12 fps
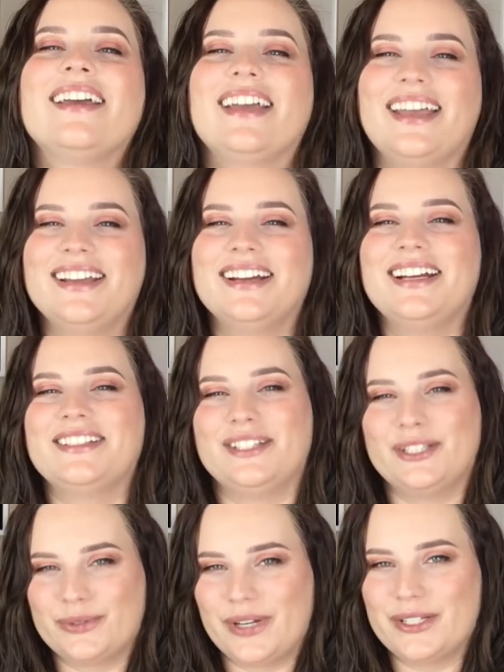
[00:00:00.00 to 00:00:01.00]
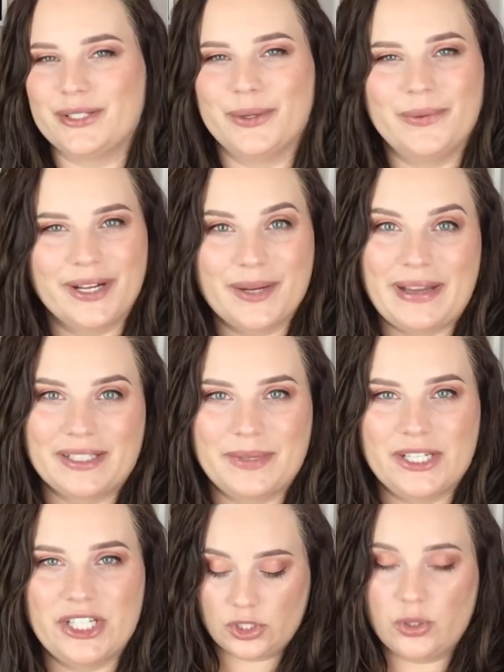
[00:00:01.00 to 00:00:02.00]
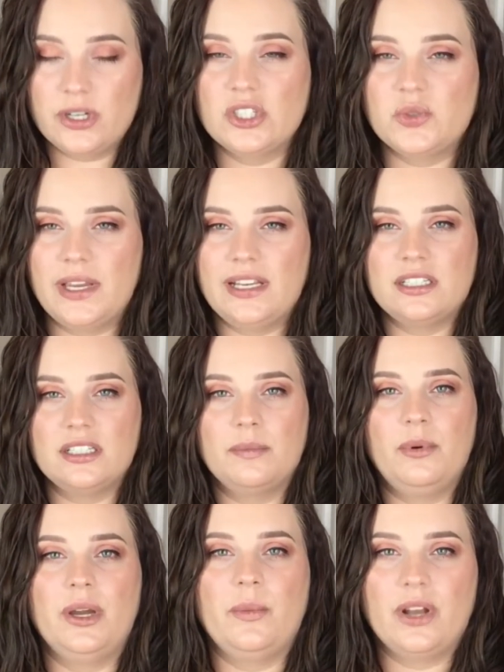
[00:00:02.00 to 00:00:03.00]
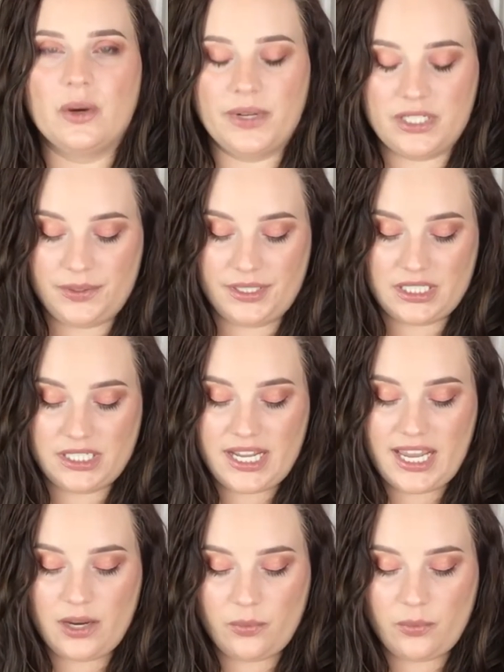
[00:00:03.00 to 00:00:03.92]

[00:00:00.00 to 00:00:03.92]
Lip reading: Hey guys, it's Rachel. Welcome back to my channel. Short and sweet, to the point, what are we doing today?